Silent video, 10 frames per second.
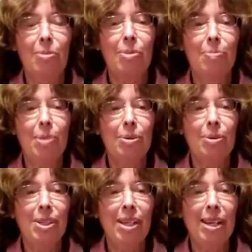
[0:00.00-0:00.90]
bows
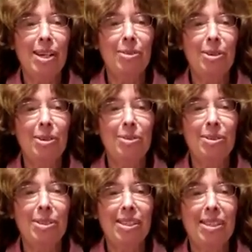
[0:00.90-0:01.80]
and
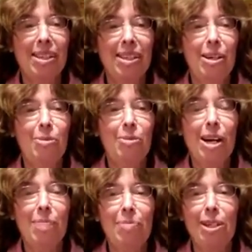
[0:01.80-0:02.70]
arrows.
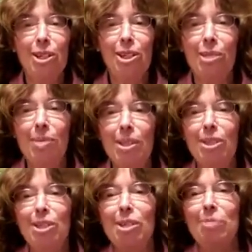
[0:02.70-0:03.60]
Rabbi Shimon is
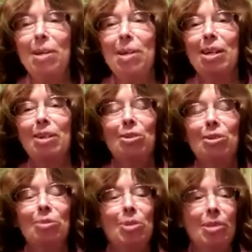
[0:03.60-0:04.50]
compared to a
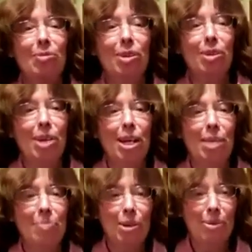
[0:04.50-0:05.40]
living
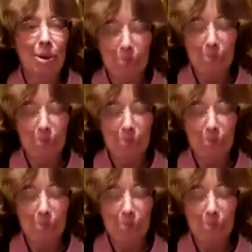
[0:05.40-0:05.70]
rainbow. Oh, we'll